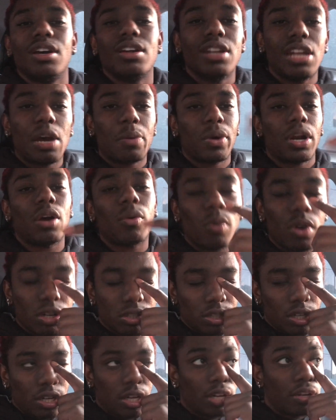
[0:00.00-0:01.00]
Now, what I
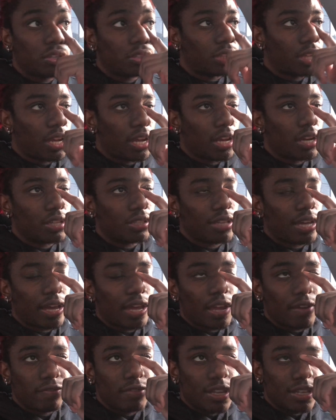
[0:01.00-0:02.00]
want y'all to understand is that
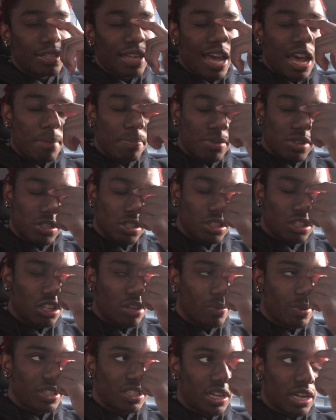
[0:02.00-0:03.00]
if this happens and she
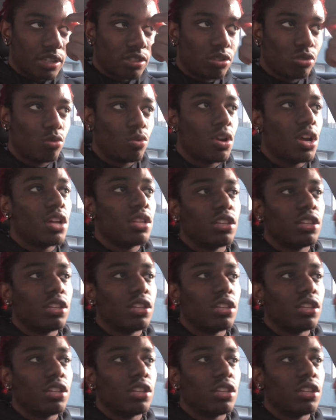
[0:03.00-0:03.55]
rejects you,